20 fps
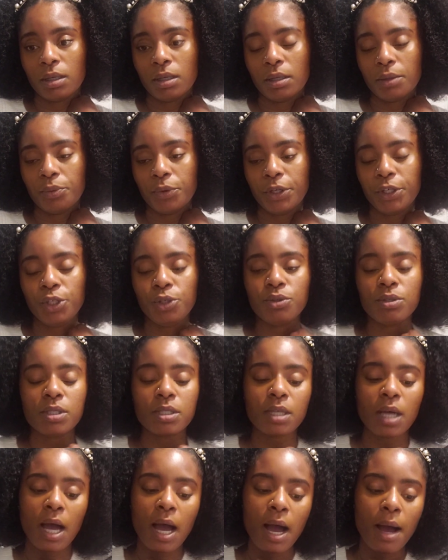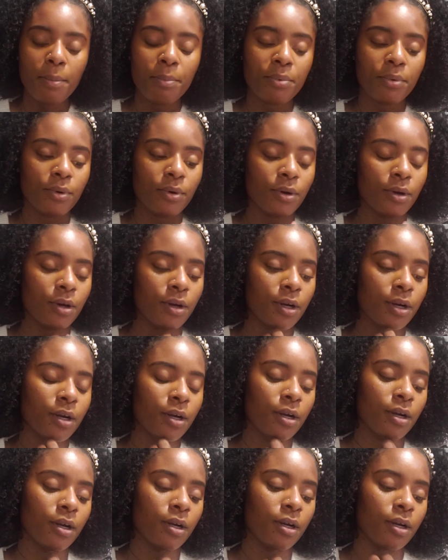when you stop,
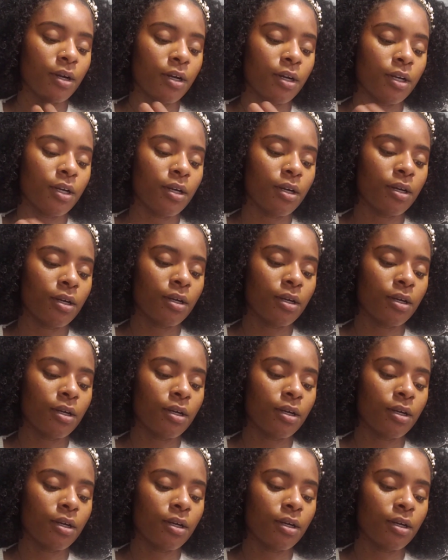or